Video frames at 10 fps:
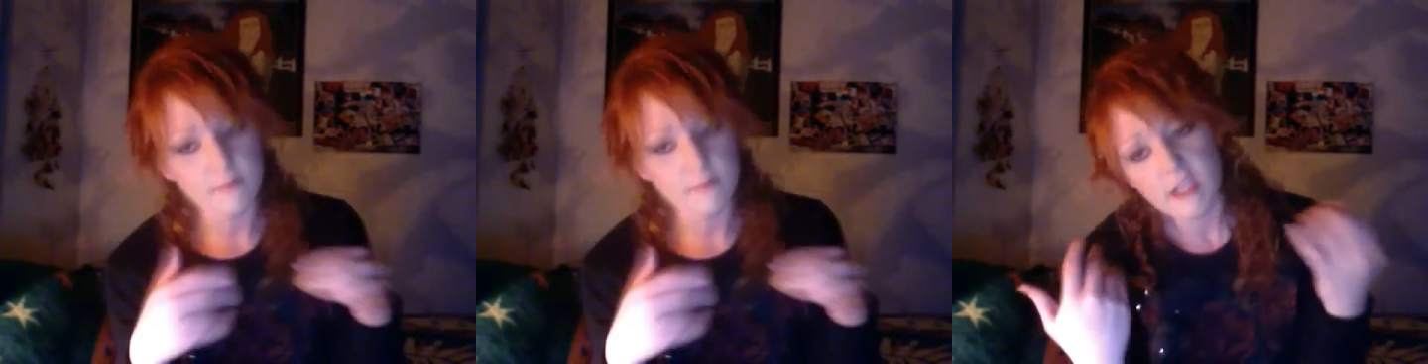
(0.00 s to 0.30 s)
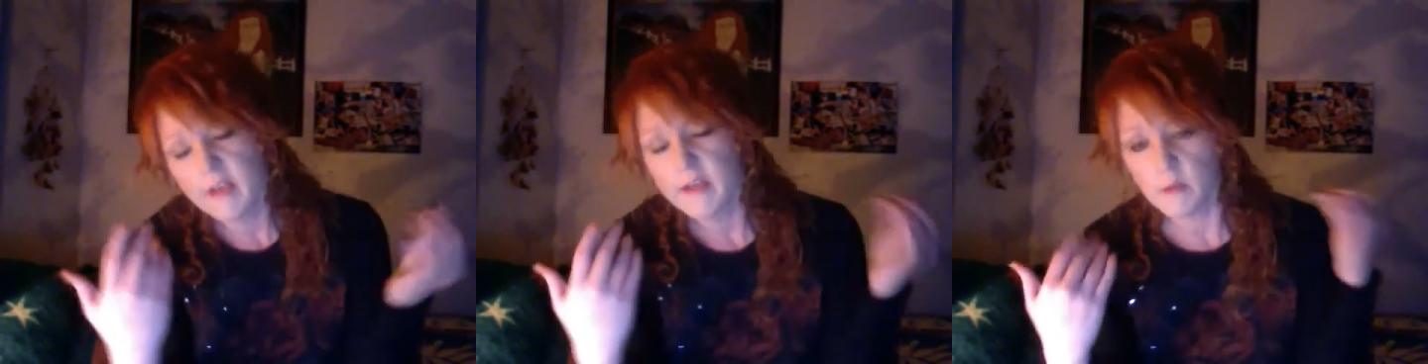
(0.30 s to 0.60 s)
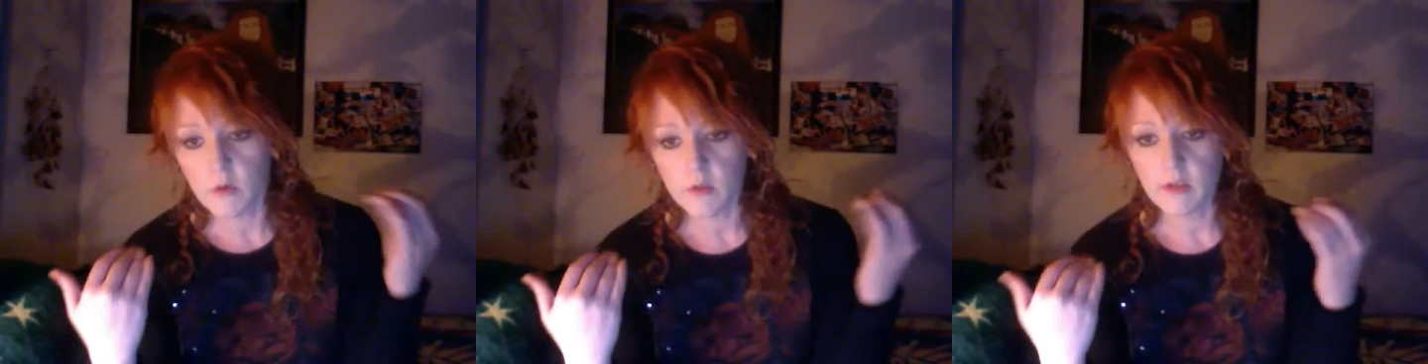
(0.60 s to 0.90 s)
which,
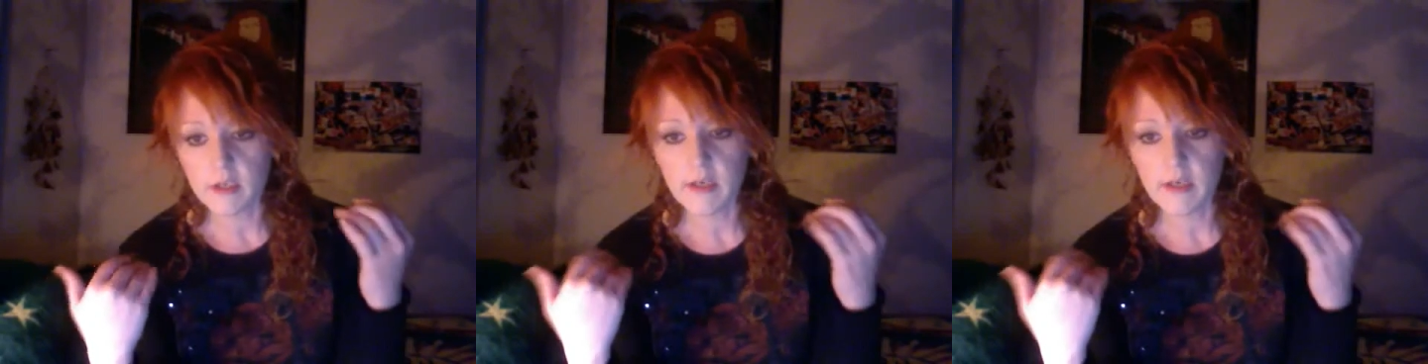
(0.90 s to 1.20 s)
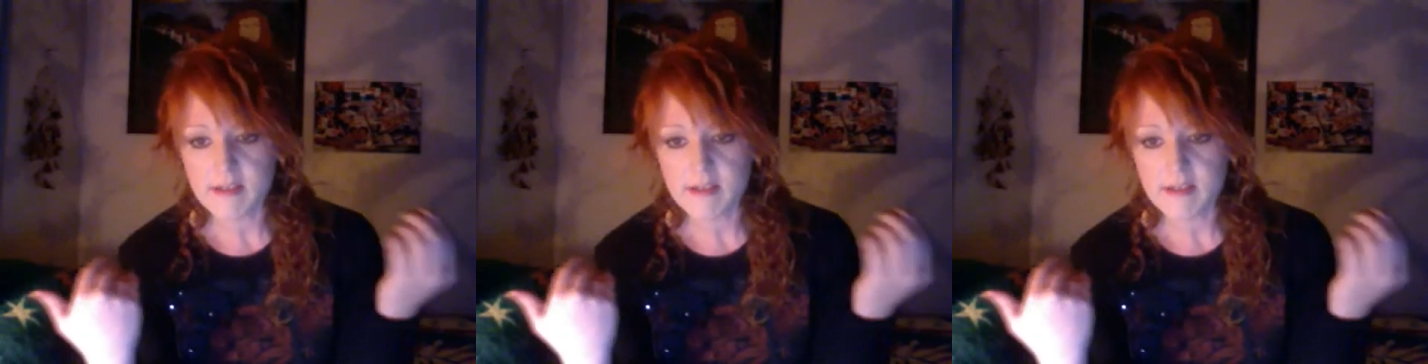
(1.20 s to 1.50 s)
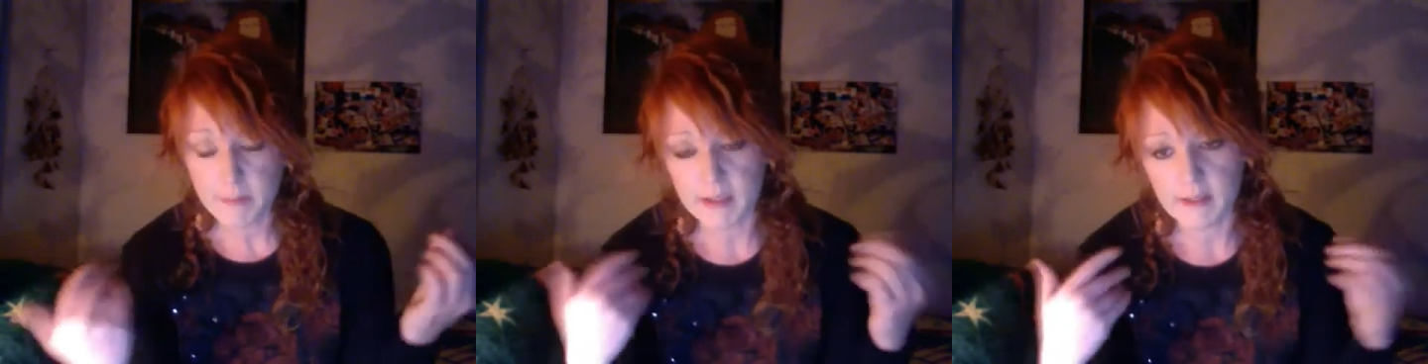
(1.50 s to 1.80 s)
well, is
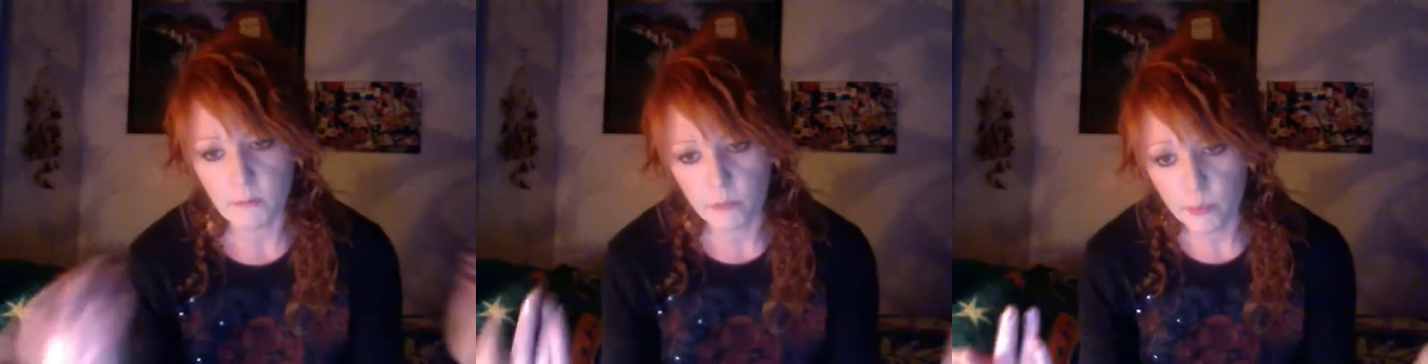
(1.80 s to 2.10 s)
happening.